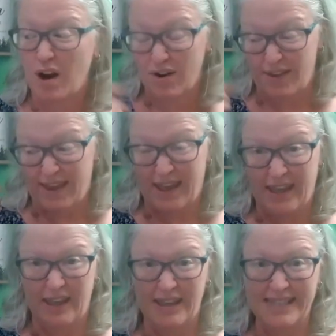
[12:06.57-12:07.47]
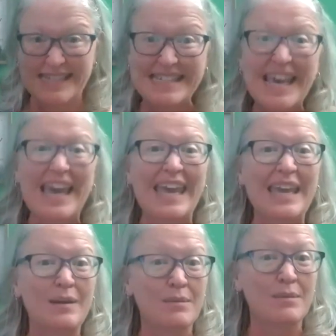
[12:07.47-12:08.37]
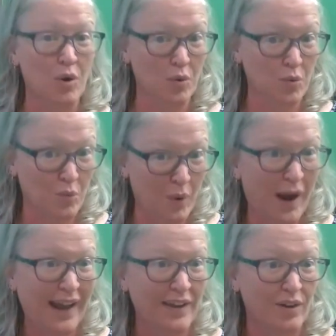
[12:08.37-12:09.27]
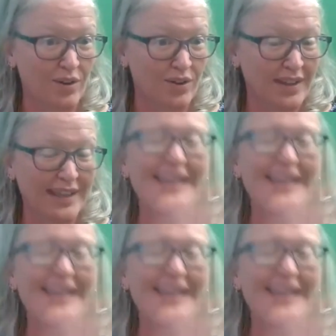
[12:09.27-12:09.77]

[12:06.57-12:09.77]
Are they tame or wild?